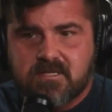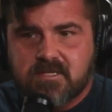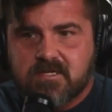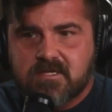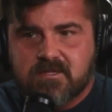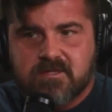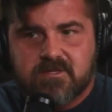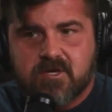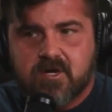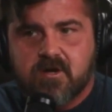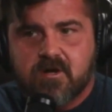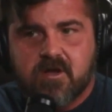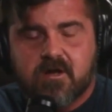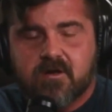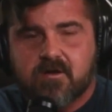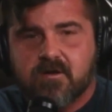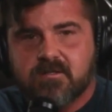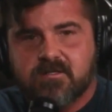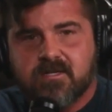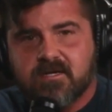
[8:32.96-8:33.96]
they're not
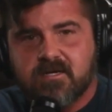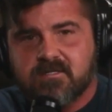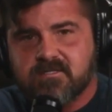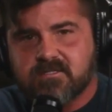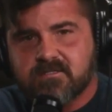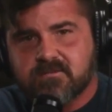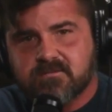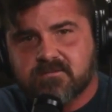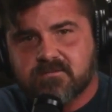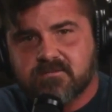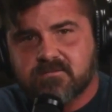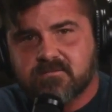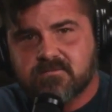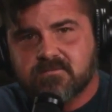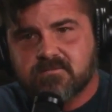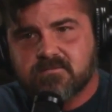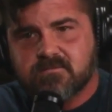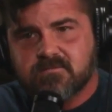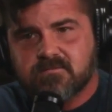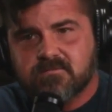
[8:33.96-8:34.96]
going to touch it.
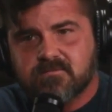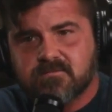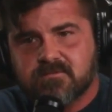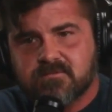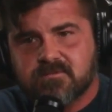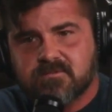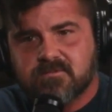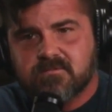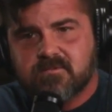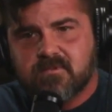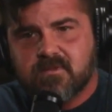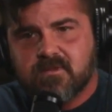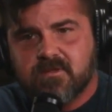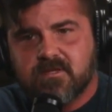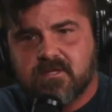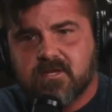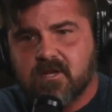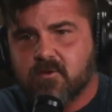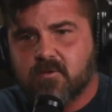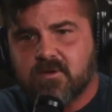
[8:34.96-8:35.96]

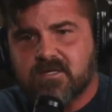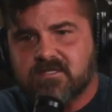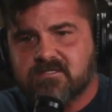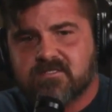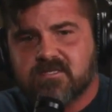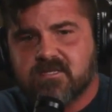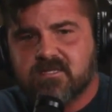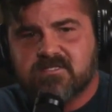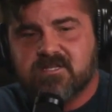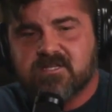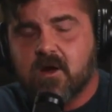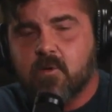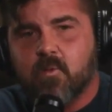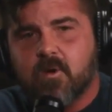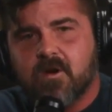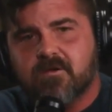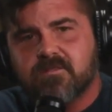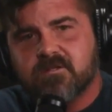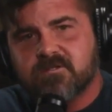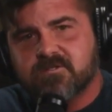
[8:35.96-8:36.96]
It's not
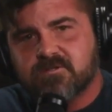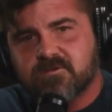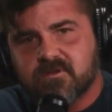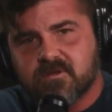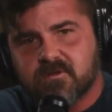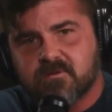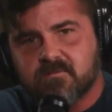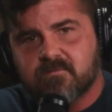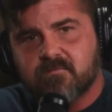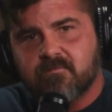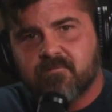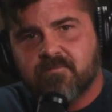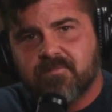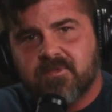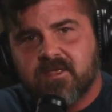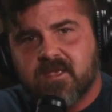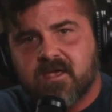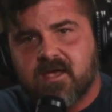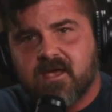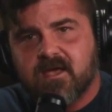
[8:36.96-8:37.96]
worth it to them.
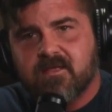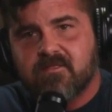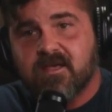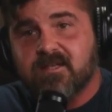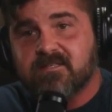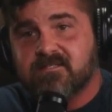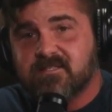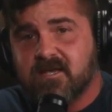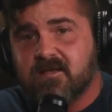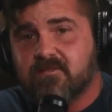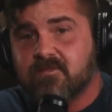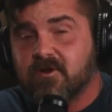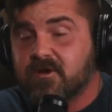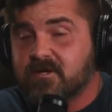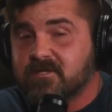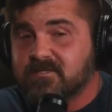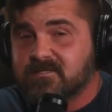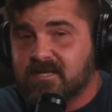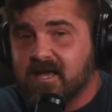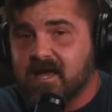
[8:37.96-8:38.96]
And they said their
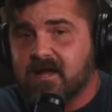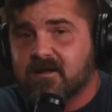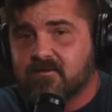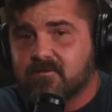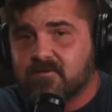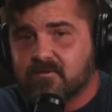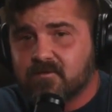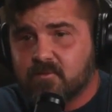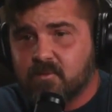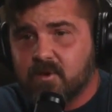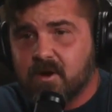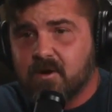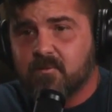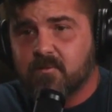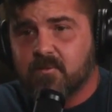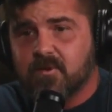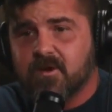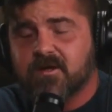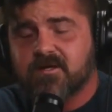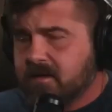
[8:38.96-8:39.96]
exact quote
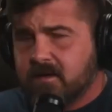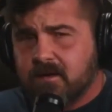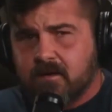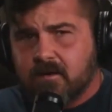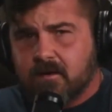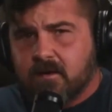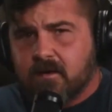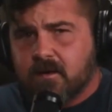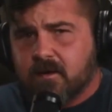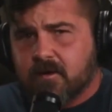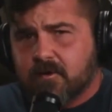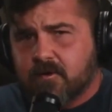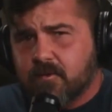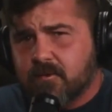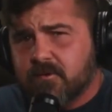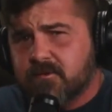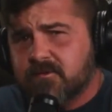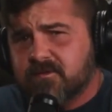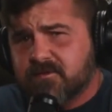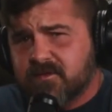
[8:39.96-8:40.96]
was,
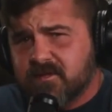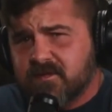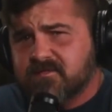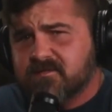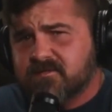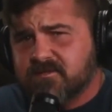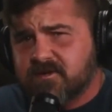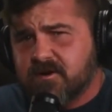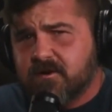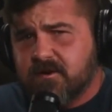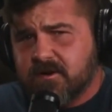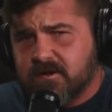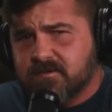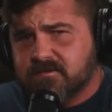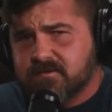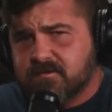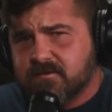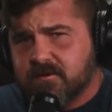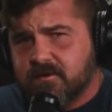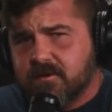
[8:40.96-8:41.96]
according to these
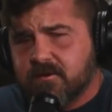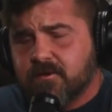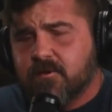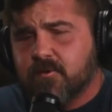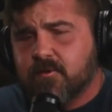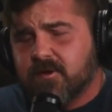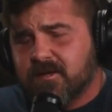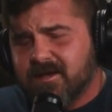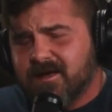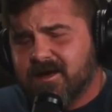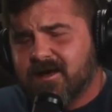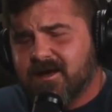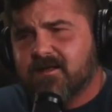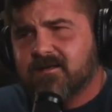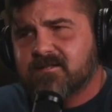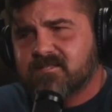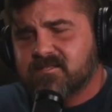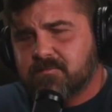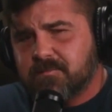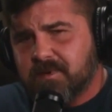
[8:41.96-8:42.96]
attorneys, you cannot
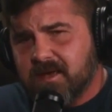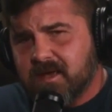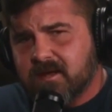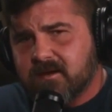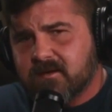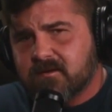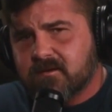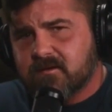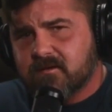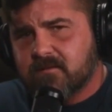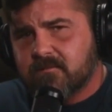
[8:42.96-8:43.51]
expect